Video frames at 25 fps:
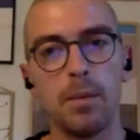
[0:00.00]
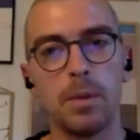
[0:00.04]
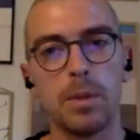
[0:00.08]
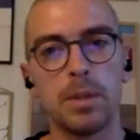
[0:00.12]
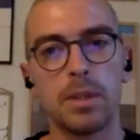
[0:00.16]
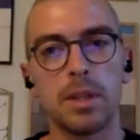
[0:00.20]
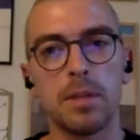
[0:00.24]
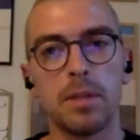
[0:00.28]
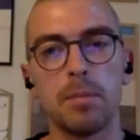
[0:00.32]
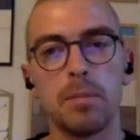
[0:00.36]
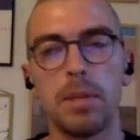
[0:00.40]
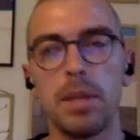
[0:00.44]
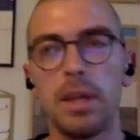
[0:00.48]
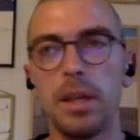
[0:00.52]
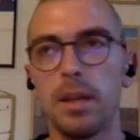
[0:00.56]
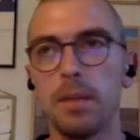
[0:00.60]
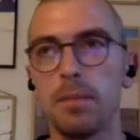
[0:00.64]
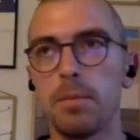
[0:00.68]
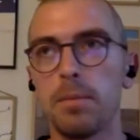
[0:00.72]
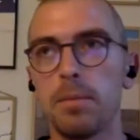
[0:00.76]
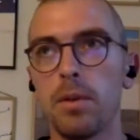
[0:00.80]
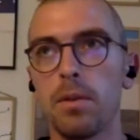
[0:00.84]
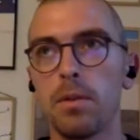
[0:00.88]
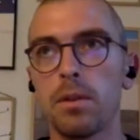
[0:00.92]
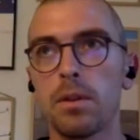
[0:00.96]
which can
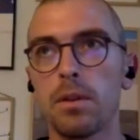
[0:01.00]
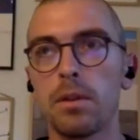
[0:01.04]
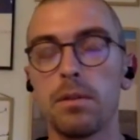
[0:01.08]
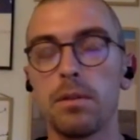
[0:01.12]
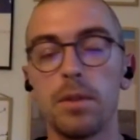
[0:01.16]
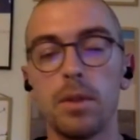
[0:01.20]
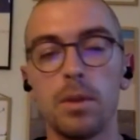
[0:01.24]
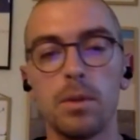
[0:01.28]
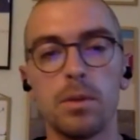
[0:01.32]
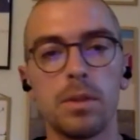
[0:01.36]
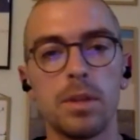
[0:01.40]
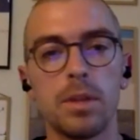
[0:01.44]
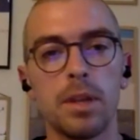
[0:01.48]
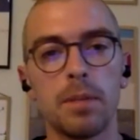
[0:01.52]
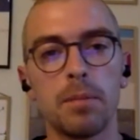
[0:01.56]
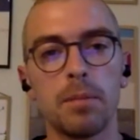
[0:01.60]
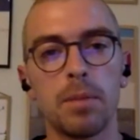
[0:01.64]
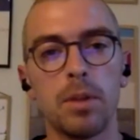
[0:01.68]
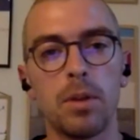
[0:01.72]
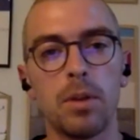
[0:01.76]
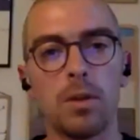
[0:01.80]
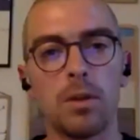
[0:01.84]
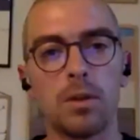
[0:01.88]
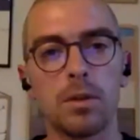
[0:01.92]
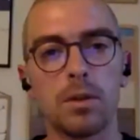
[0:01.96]
be both confusing,
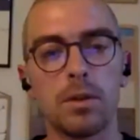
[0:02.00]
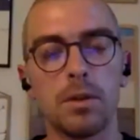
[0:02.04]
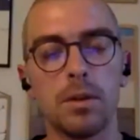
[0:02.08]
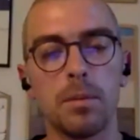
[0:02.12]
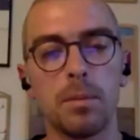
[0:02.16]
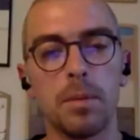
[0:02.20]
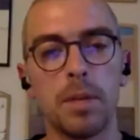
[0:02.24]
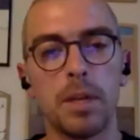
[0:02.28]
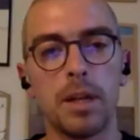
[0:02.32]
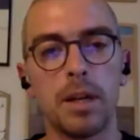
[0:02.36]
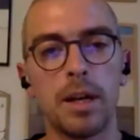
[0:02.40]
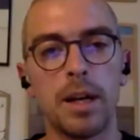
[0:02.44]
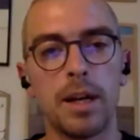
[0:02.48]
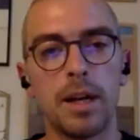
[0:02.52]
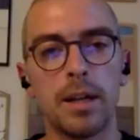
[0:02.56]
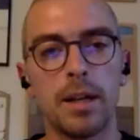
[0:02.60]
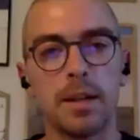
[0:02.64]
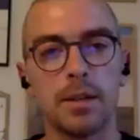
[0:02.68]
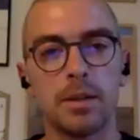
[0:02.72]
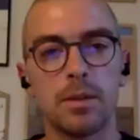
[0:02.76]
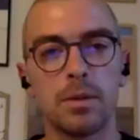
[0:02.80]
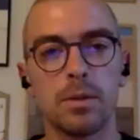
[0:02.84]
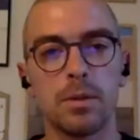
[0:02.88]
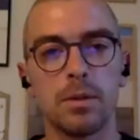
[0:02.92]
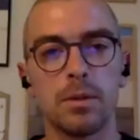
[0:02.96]
but also a bit
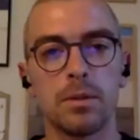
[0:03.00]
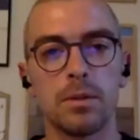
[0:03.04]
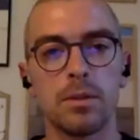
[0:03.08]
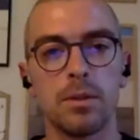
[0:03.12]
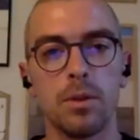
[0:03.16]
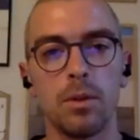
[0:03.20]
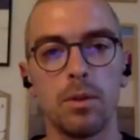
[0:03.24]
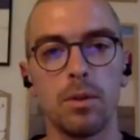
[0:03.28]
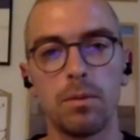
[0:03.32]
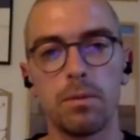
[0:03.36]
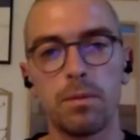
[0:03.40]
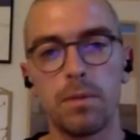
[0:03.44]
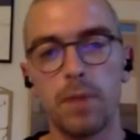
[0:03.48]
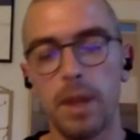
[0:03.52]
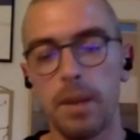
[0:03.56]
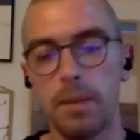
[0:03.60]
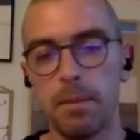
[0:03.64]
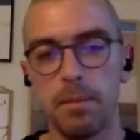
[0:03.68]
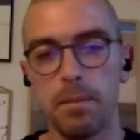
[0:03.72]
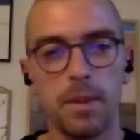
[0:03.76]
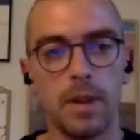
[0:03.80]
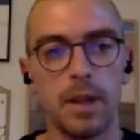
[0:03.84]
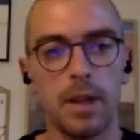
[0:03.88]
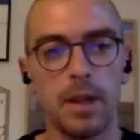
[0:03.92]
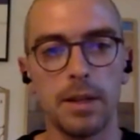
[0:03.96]
harder to sort of
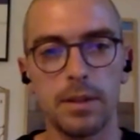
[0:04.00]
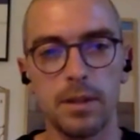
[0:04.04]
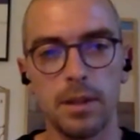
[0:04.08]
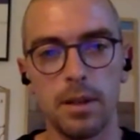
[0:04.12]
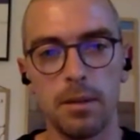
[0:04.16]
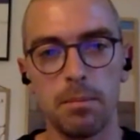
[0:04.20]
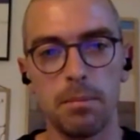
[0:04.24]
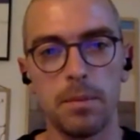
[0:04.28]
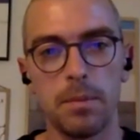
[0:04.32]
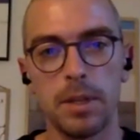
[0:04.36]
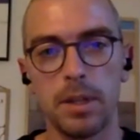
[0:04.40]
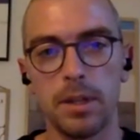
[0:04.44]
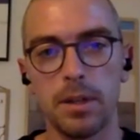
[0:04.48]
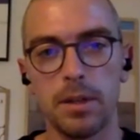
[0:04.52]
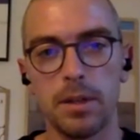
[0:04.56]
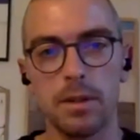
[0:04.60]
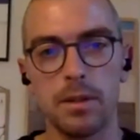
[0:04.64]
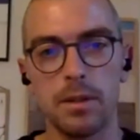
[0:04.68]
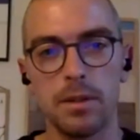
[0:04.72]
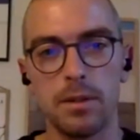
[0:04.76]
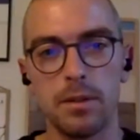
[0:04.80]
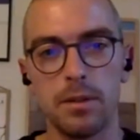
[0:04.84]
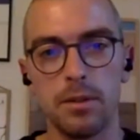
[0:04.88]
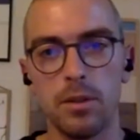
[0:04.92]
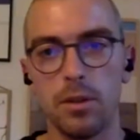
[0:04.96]
frame things up
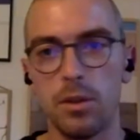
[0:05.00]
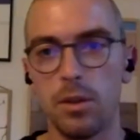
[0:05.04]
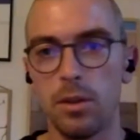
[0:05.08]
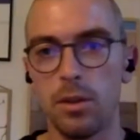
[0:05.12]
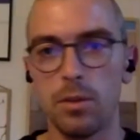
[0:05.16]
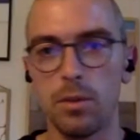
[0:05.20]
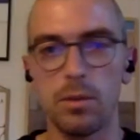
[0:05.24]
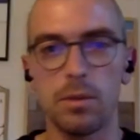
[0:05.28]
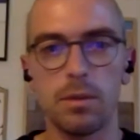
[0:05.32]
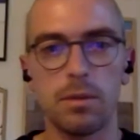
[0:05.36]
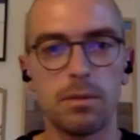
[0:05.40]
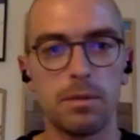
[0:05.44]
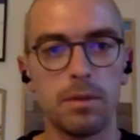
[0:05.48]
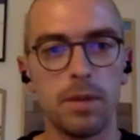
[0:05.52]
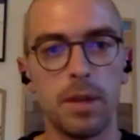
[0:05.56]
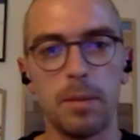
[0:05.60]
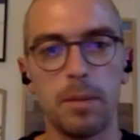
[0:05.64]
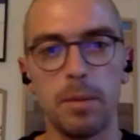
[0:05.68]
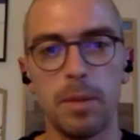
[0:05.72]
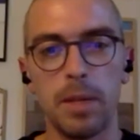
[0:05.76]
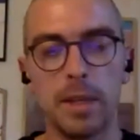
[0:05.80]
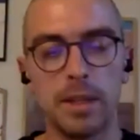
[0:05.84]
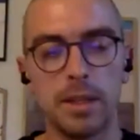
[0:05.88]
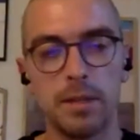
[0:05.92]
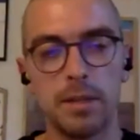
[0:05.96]
because you're used to
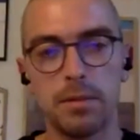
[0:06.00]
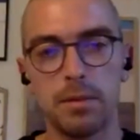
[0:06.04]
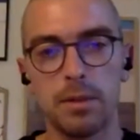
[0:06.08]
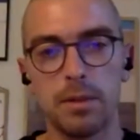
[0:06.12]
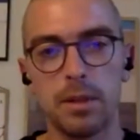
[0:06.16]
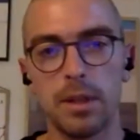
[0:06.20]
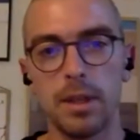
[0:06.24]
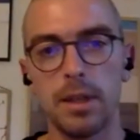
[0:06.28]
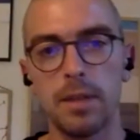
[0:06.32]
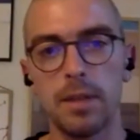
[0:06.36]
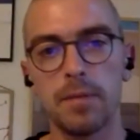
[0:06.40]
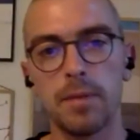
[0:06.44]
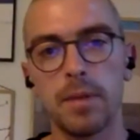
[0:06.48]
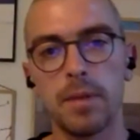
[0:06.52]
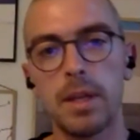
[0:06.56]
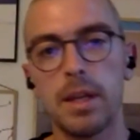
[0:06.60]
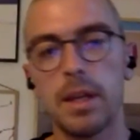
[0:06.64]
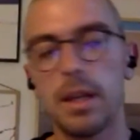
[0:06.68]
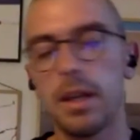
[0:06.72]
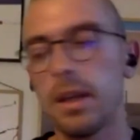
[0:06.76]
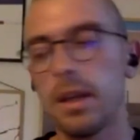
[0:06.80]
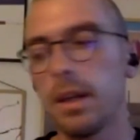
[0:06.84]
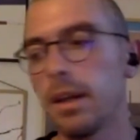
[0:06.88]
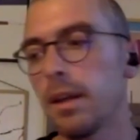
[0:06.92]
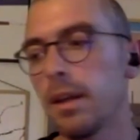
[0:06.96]
framing differently.
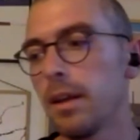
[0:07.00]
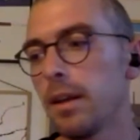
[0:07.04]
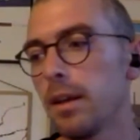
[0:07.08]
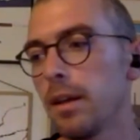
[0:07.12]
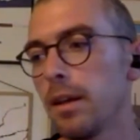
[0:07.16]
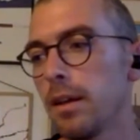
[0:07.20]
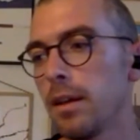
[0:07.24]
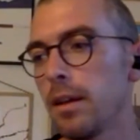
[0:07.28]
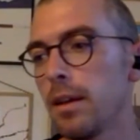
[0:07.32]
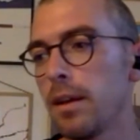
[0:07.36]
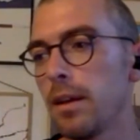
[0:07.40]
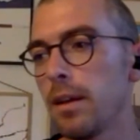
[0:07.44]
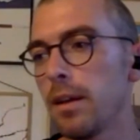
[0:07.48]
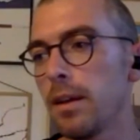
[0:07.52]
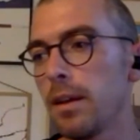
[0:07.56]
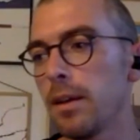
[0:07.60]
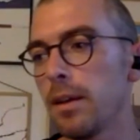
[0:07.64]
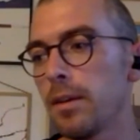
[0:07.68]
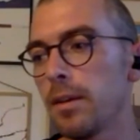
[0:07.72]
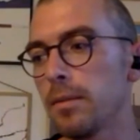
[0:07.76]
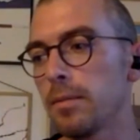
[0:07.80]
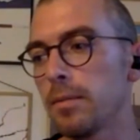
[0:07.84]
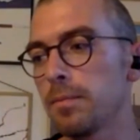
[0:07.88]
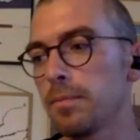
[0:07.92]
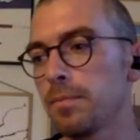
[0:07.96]

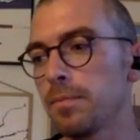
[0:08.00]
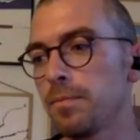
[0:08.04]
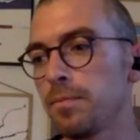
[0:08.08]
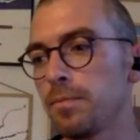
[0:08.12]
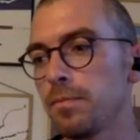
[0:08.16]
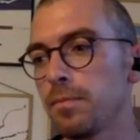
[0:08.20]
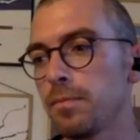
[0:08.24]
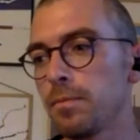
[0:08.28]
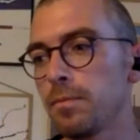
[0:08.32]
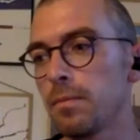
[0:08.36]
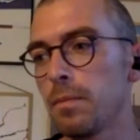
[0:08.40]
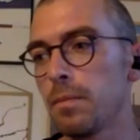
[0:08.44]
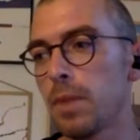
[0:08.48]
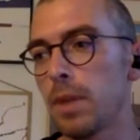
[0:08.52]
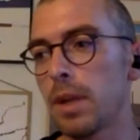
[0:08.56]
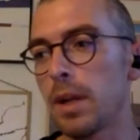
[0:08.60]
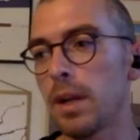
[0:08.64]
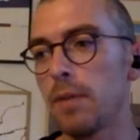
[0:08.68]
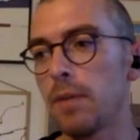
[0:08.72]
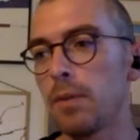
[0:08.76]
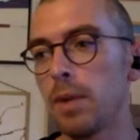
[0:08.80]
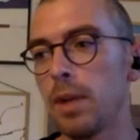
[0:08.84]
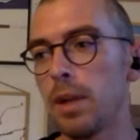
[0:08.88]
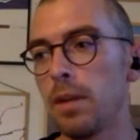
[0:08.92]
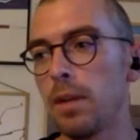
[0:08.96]
But
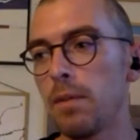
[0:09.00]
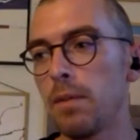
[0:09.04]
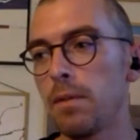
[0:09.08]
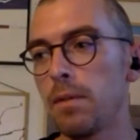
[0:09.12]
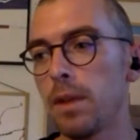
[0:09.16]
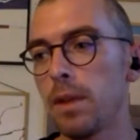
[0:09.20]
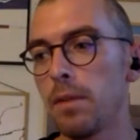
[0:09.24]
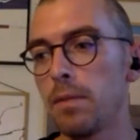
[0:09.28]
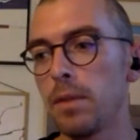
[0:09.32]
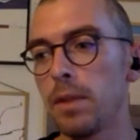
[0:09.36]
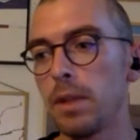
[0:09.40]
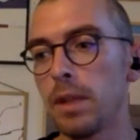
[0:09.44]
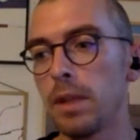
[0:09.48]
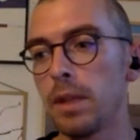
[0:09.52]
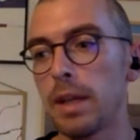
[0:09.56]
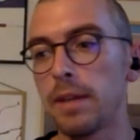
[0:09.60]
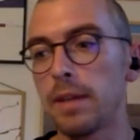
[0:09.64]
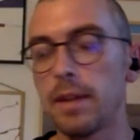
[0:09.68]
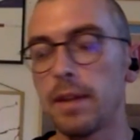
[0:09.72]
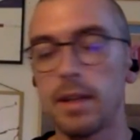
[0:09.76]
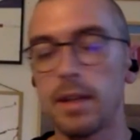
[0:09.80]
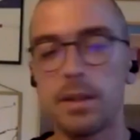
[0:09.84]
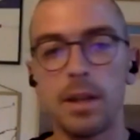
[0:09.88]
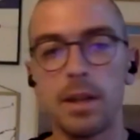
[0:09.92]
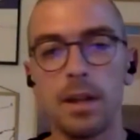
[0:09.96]
I feel
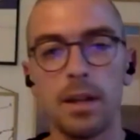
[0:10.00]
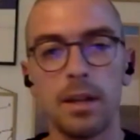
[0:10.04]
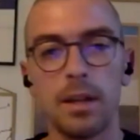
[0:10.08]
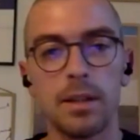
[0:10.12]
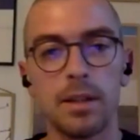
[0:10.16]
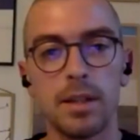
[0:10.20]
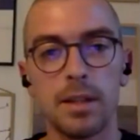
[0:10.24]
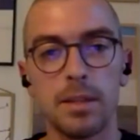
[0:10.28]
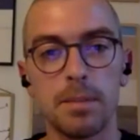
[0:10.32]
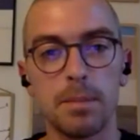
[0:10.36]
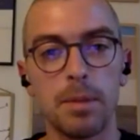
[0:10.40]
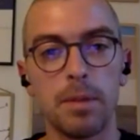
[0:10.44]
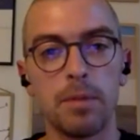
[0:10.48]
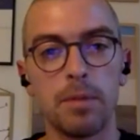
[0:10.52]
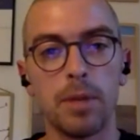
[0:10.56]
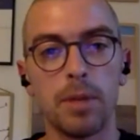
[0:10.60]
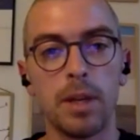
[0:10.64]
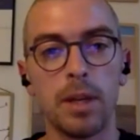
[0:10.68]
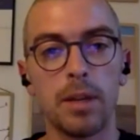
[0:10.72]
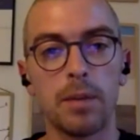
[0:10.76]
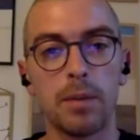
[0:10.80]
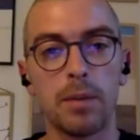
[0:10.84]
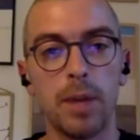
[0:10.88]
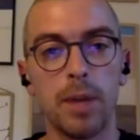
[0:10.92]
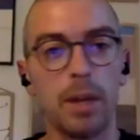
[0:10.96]
like that challenge has been
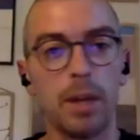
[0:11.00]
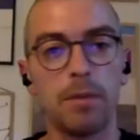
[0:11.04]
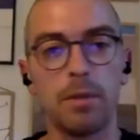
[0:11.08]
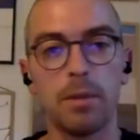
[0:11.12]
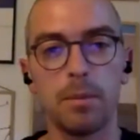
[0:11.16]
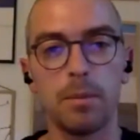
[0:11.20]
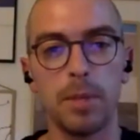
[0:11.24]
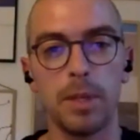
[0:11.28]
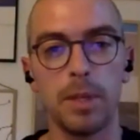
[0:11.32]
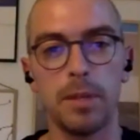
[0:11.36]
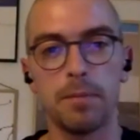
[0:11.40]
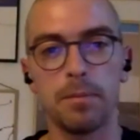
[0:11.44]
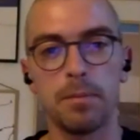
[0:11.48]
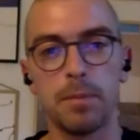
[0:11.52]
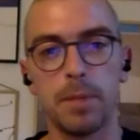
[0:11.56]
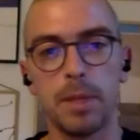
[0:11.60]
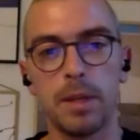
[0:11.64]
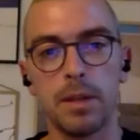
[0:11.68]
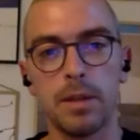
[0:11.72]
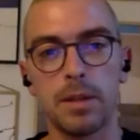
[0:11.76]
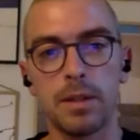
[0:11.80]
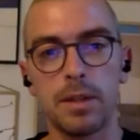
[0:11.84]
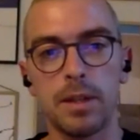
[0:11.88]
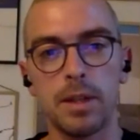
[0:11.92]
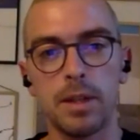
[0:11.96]
really great for me,
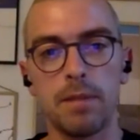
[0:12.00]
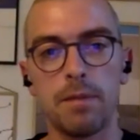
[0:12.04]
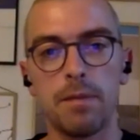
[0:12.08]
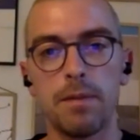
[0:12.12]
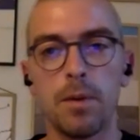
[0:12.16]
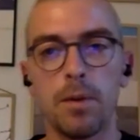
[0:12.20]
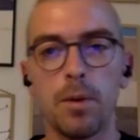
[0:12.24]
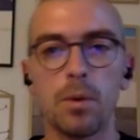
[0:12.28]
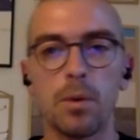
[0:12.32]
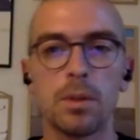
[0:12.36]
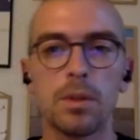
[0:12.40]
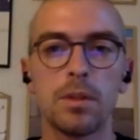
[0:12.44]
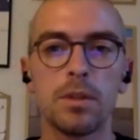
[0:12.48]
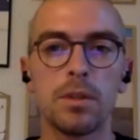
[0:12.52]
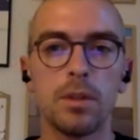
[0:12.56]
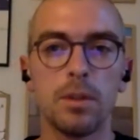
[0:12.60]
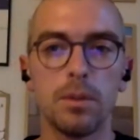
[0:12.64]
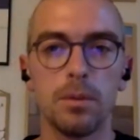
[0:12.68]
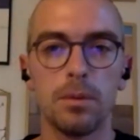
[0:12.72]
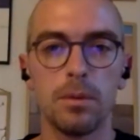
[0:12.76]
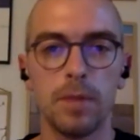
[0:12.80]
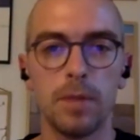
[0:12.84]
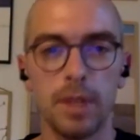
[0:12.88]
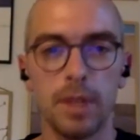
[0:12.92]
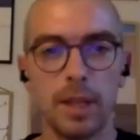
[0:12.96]
because that forces
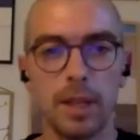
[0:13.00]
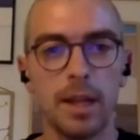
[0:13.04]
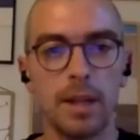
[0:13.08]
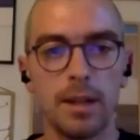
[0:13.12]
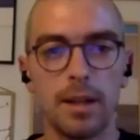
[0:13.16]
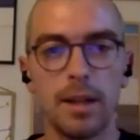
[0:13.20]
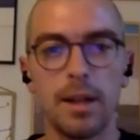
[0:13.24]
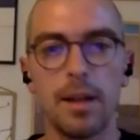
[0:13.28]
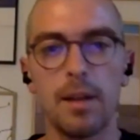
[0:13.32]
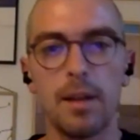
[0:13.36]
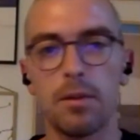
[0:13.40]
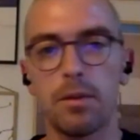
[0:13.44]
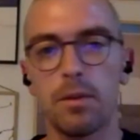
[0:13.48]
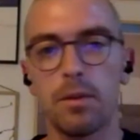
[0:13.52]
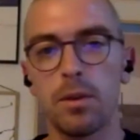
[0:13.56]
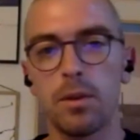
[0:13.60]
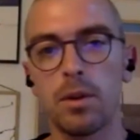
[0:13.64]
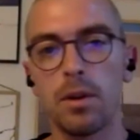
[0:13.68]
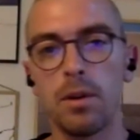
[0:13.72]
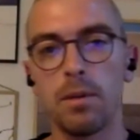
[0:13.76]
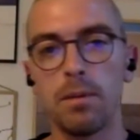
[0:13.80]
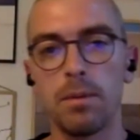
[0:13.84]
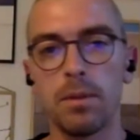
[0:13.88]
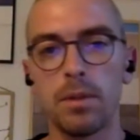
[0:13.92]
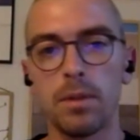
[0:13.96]
you again out of
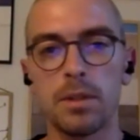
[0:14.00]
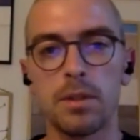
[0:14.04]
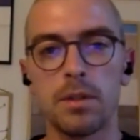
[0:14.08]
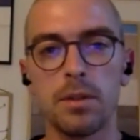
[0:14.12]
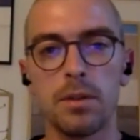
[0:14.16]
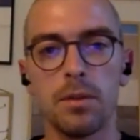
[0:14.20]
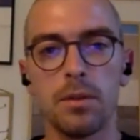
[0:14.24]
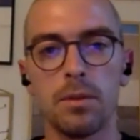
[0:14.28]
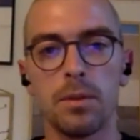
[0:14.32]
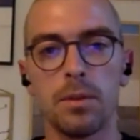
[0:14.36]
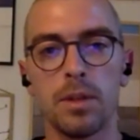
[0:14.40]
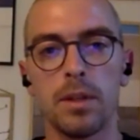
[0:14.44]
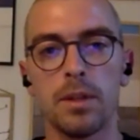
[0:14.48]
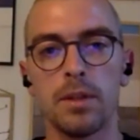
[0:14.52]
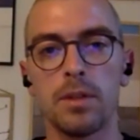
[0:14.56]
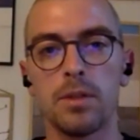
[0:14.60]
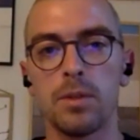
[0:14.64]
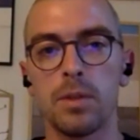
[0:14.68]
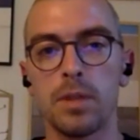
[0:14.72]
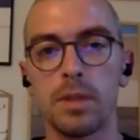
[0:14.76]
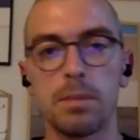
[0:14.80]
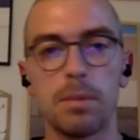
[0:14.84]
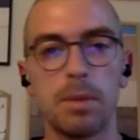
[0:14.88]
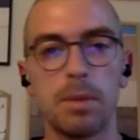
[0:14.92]
your comfort zone and to